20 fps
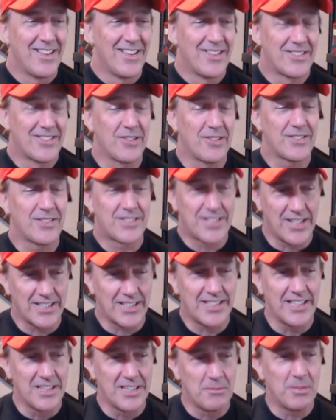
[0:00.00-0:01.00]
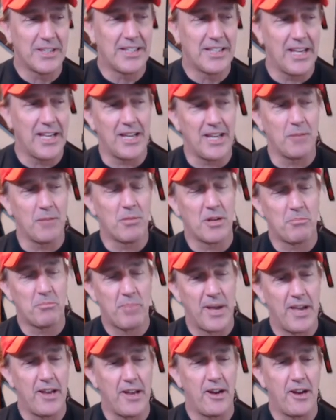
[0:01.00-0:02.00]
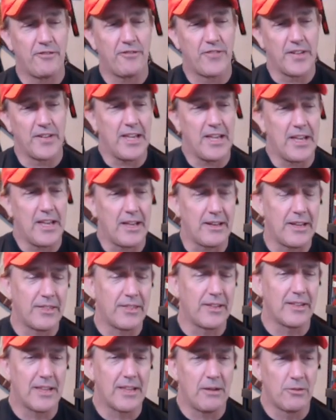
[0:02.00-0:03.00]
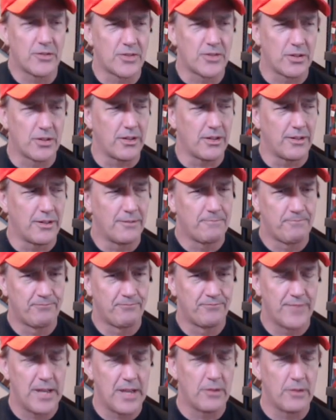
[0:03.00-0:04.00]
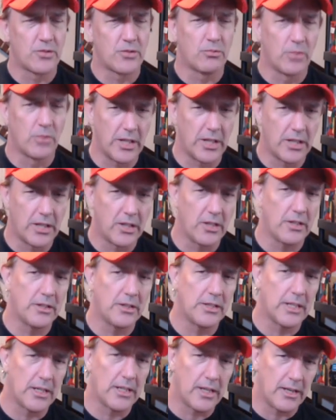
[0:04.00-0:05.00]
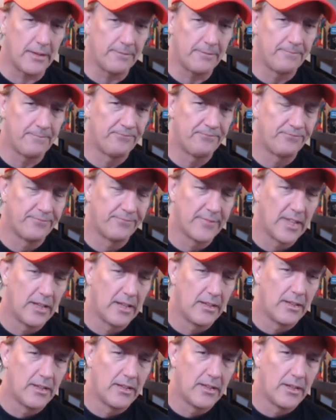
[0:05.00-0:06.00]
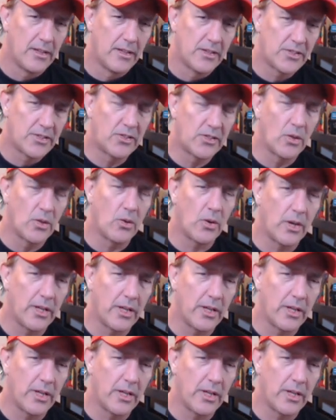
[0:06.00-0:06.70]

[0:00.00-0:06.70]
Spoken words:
So it sucked in the beginning, but it paid off in the end. I think that was a really good story